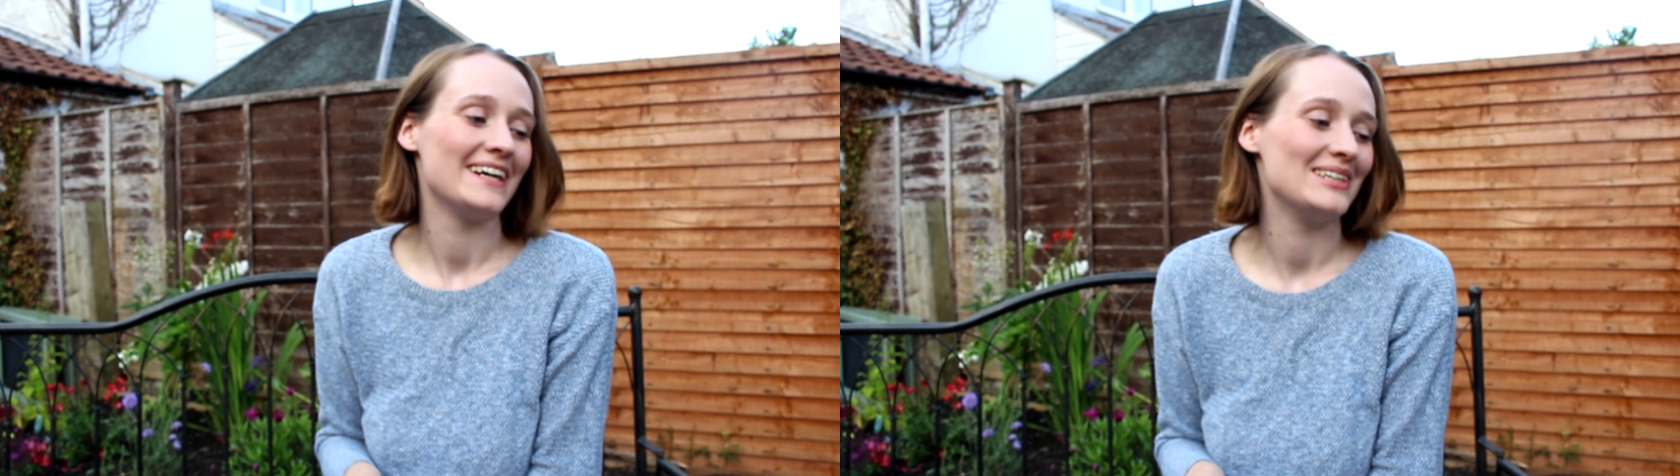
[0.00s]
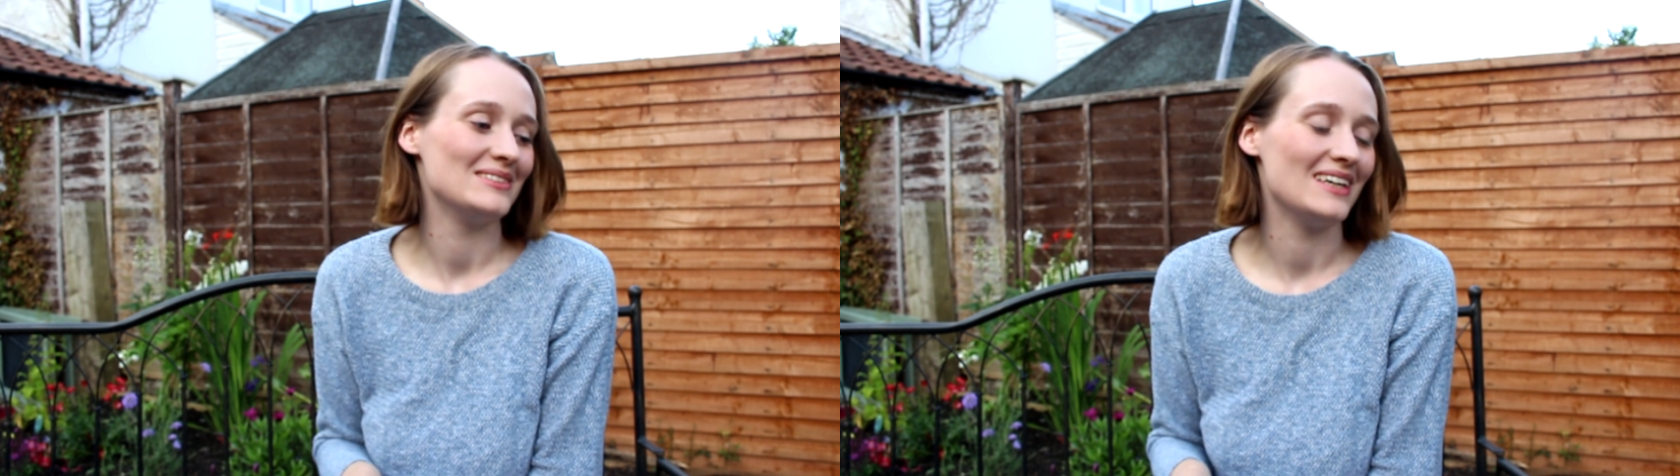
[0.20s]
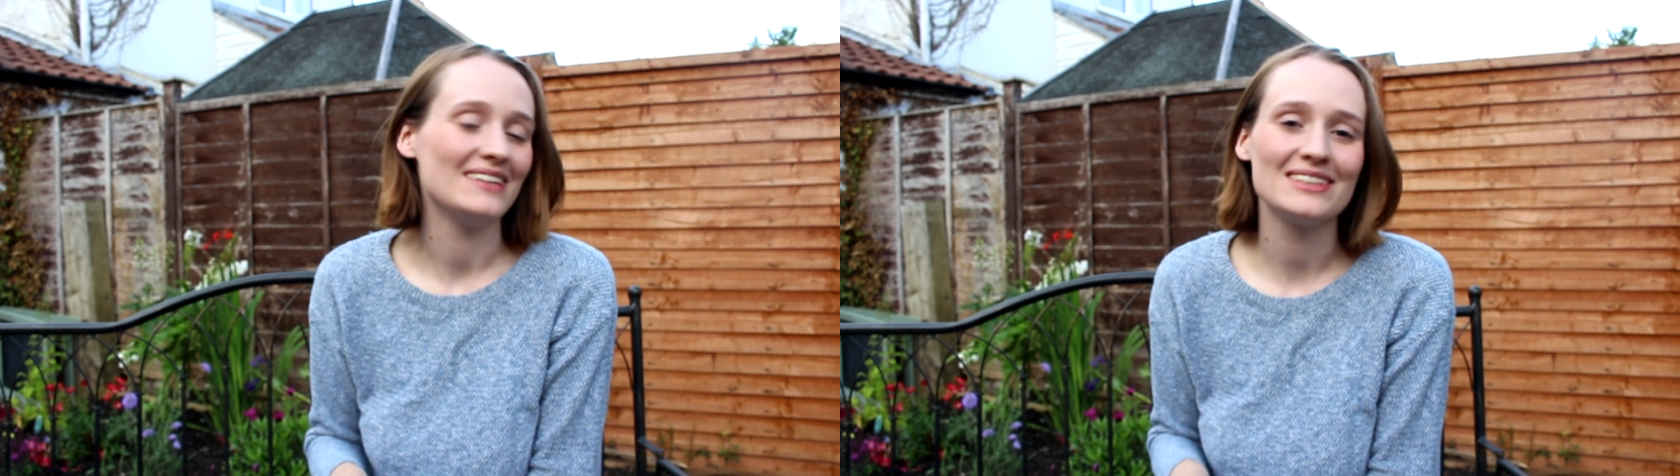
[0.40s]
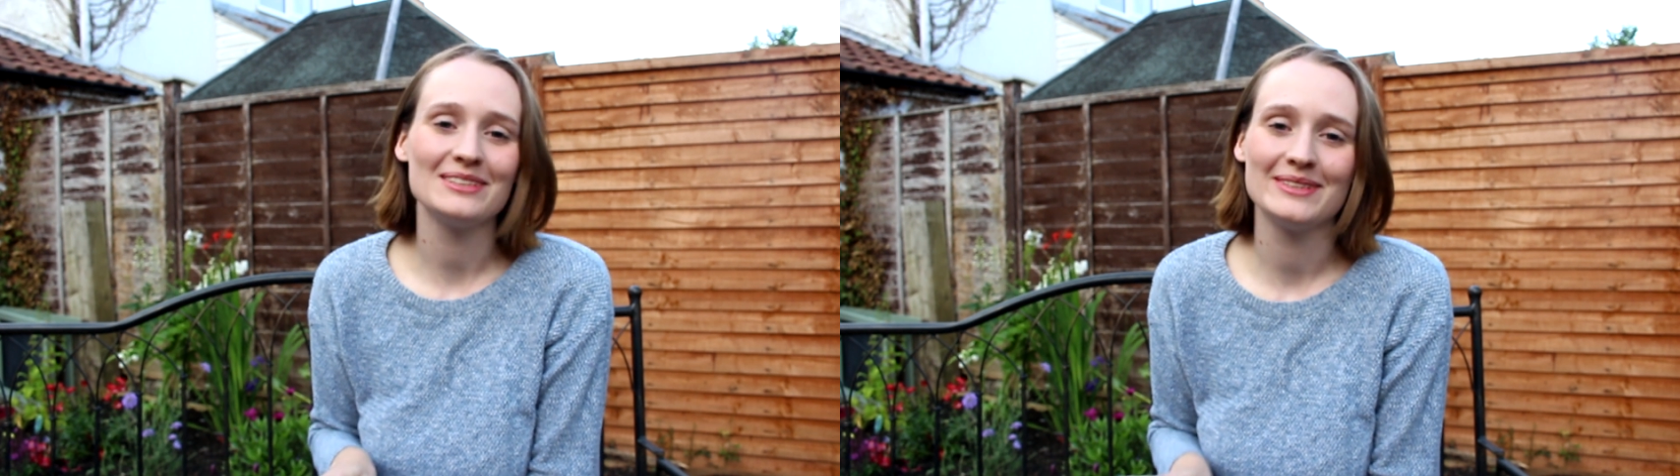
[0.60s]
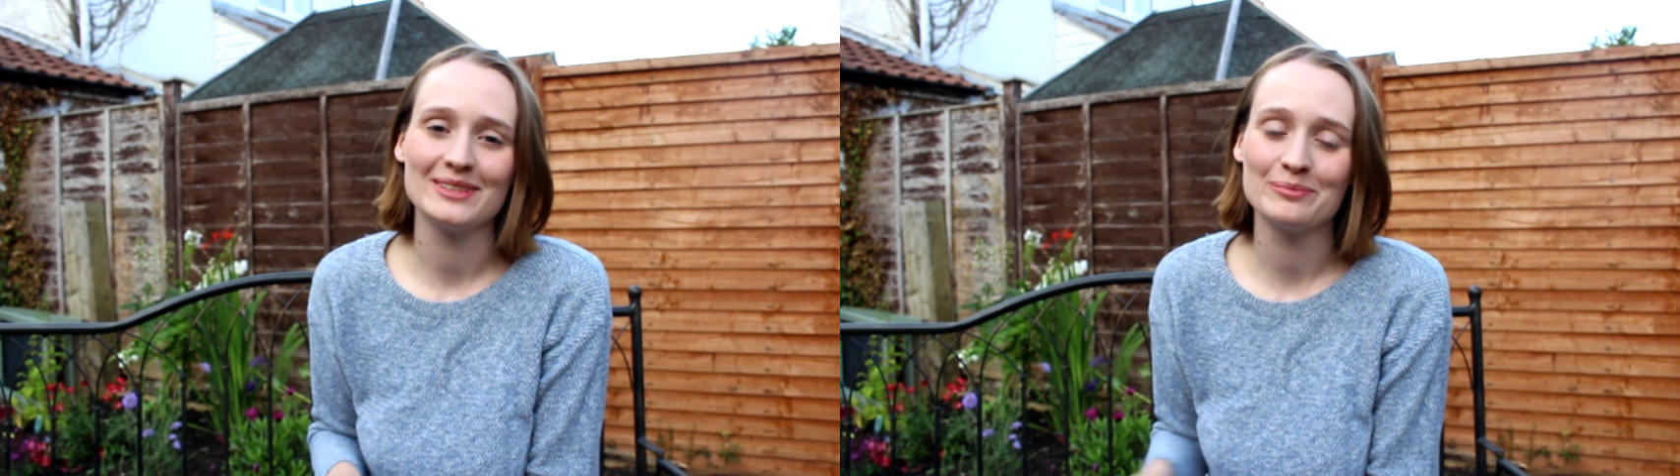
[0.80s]
Um, I'm going
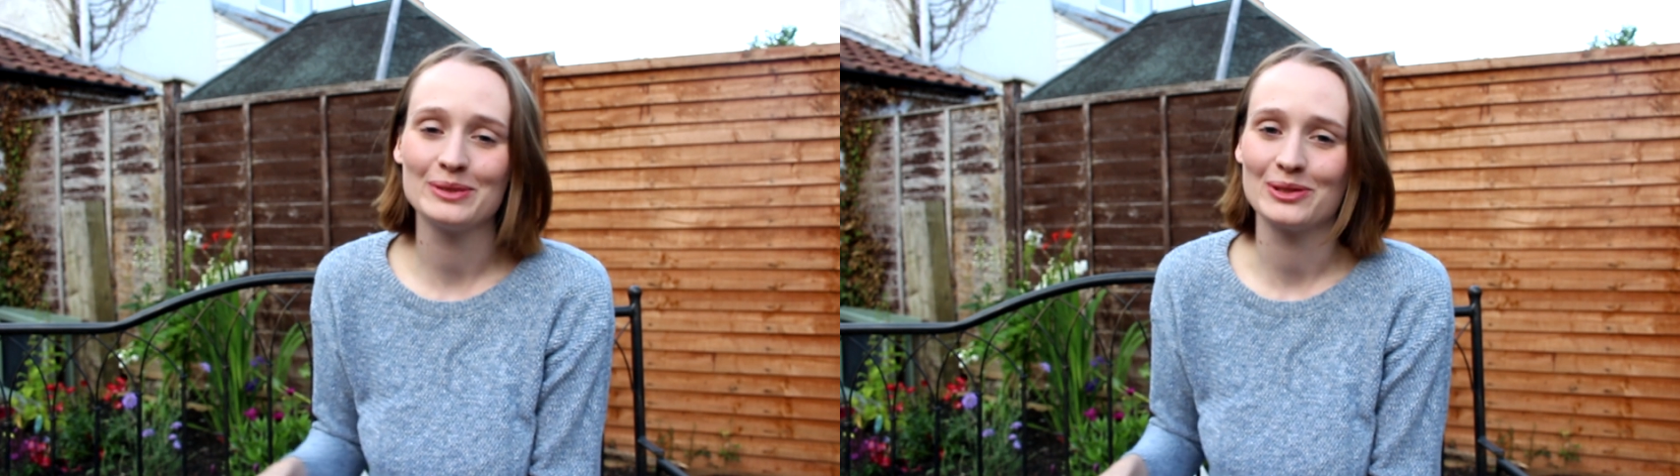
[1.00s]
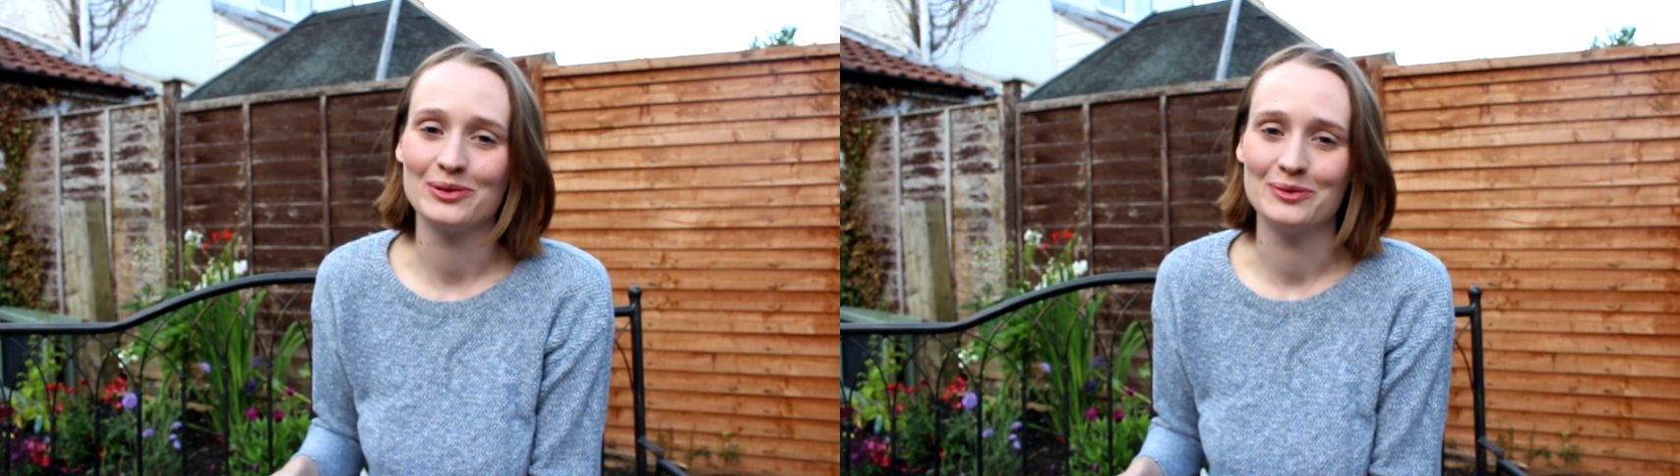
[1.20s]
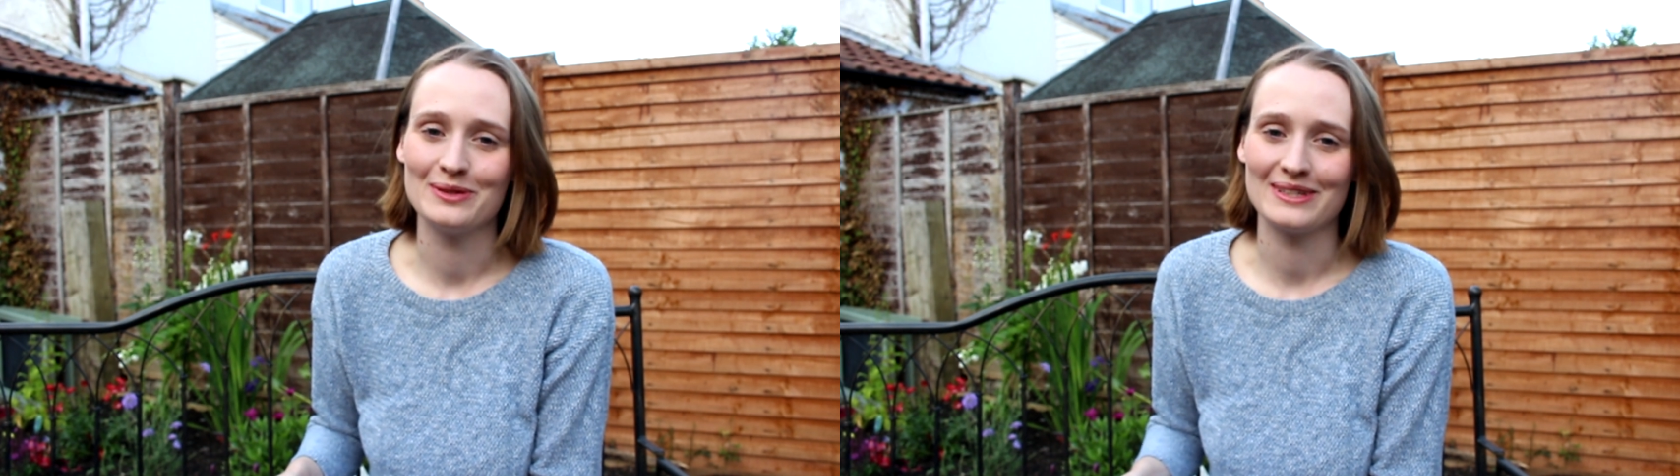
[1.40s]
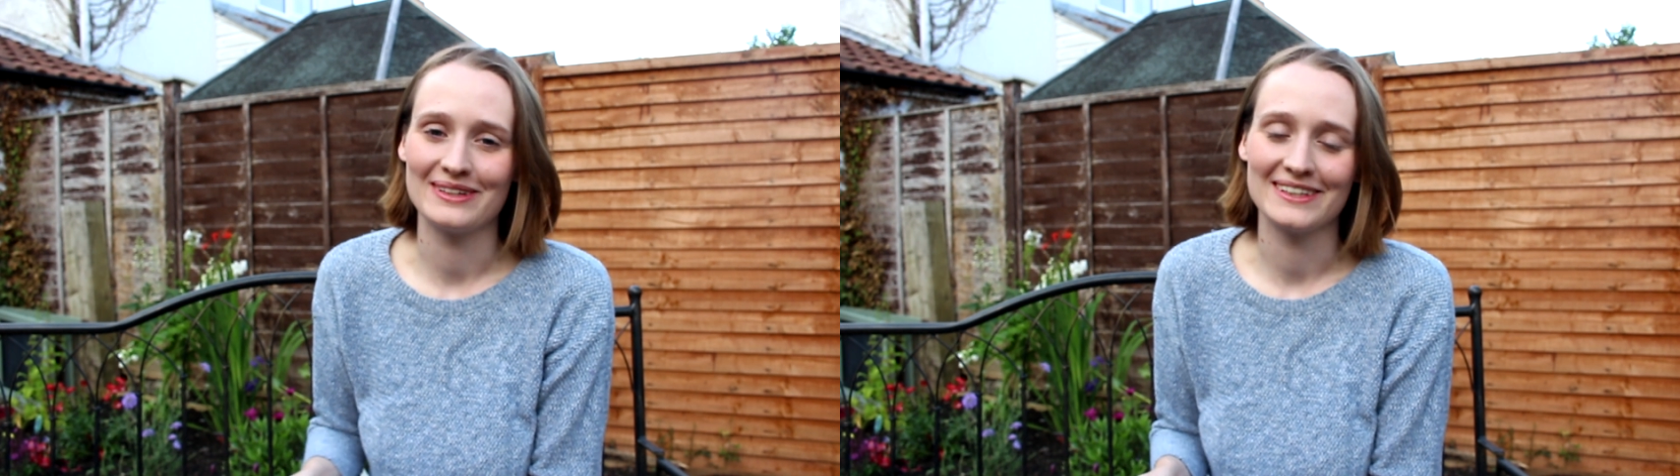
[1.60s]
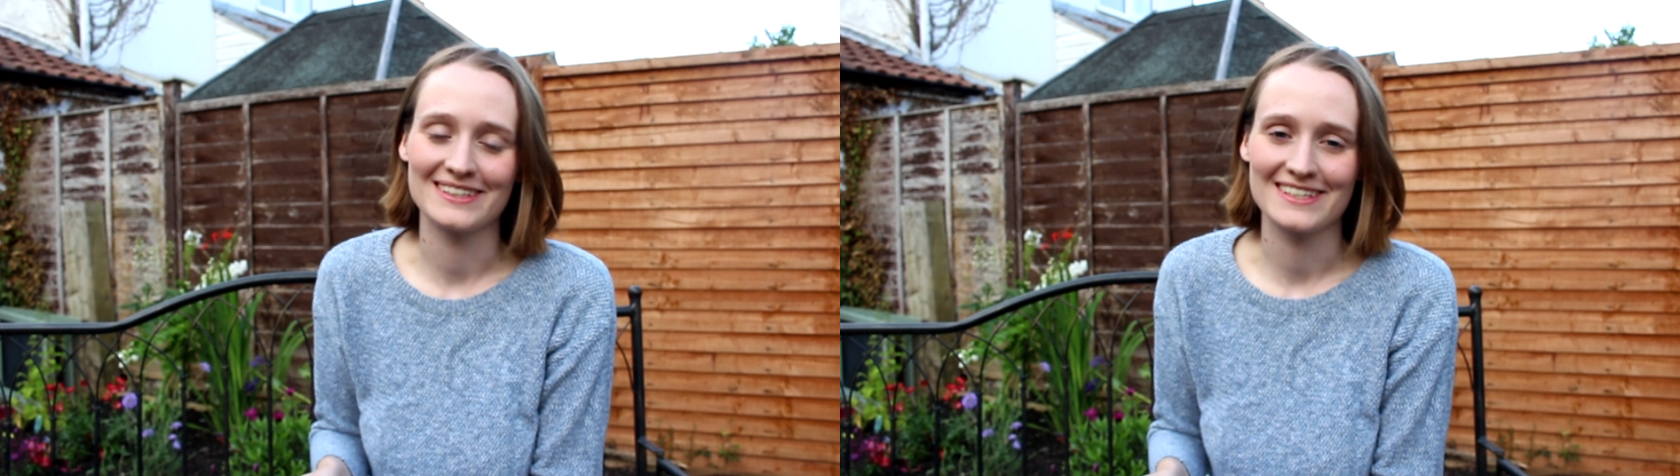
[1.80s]
to be doing book haul with you
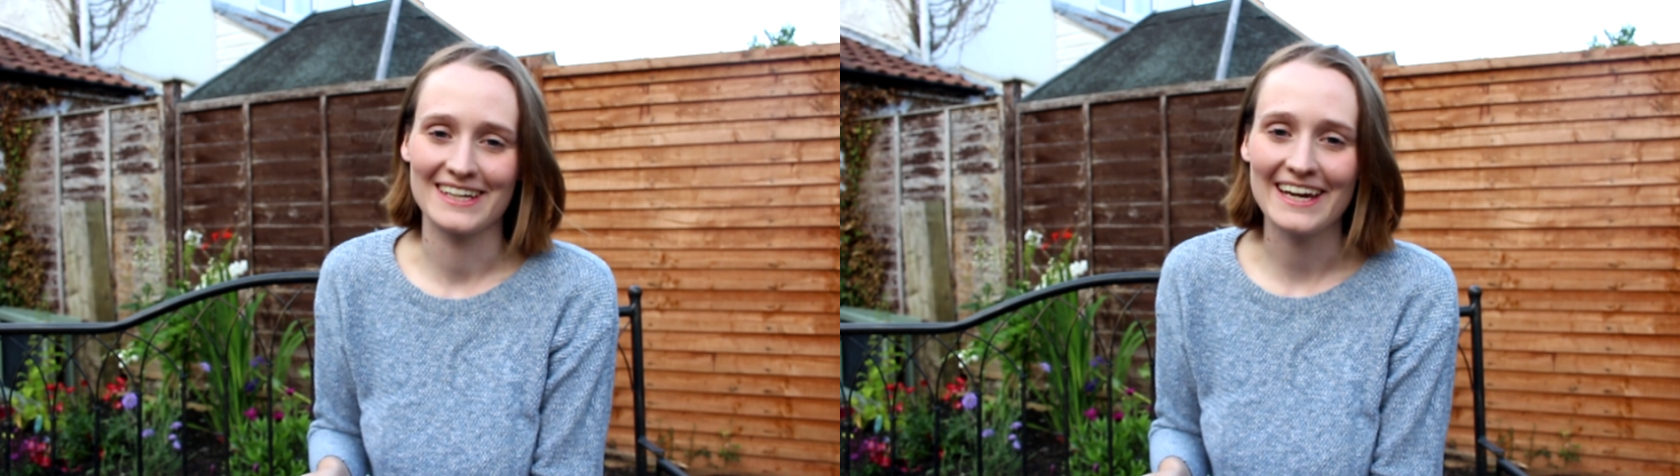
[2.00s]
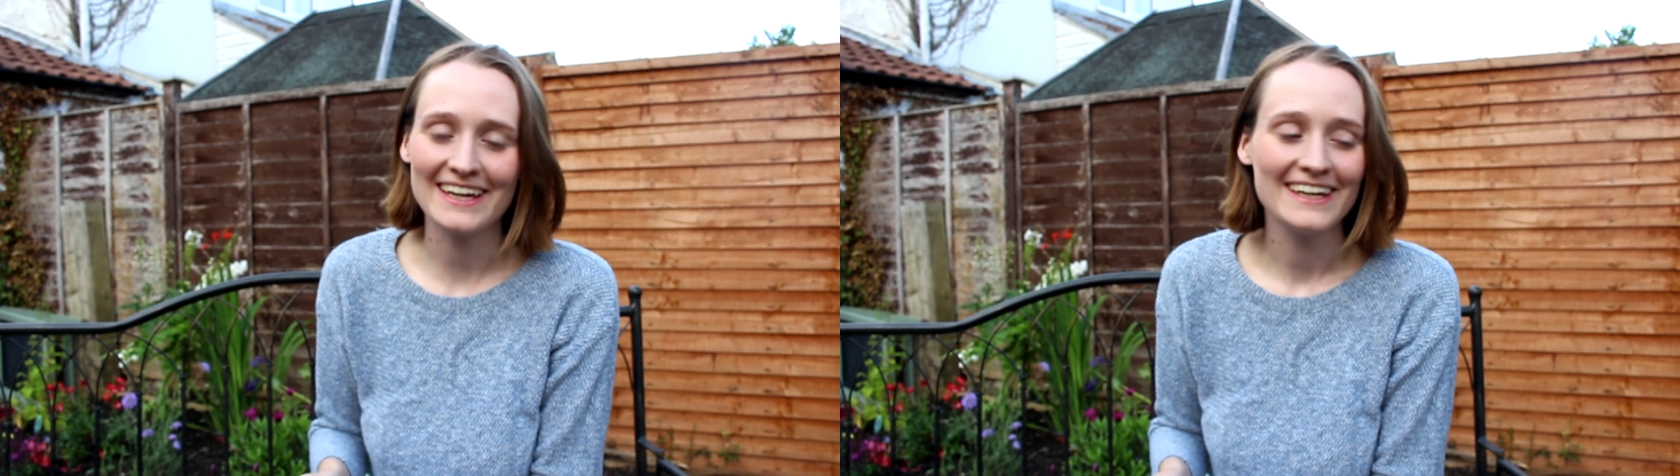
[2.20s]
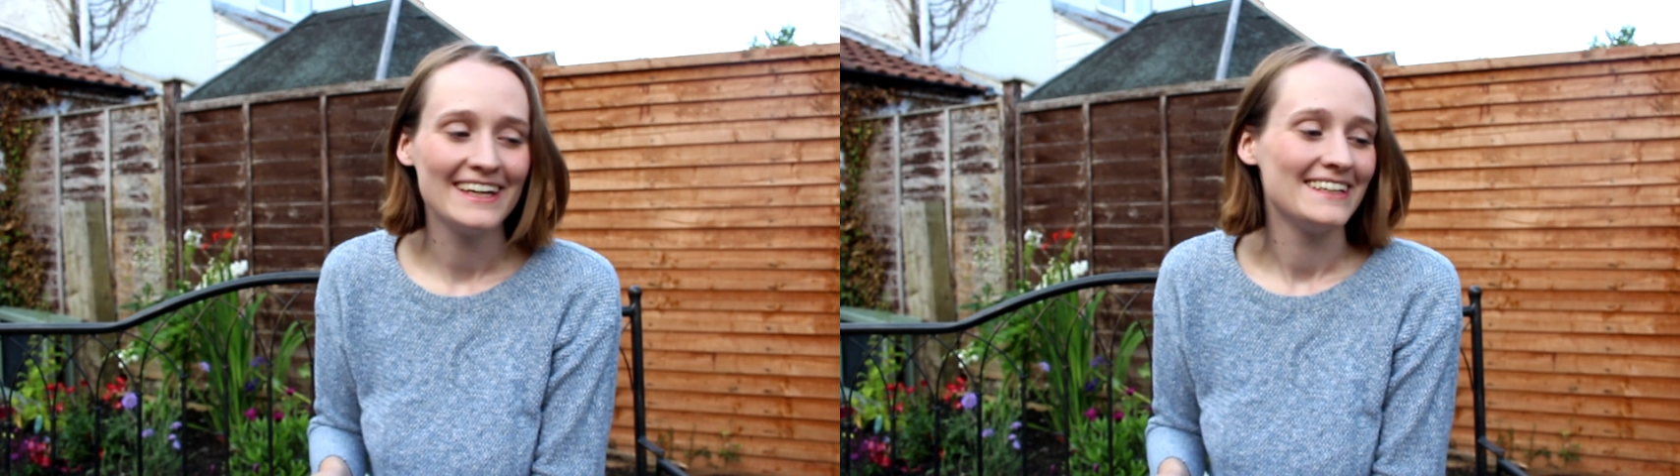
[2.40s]
guys today,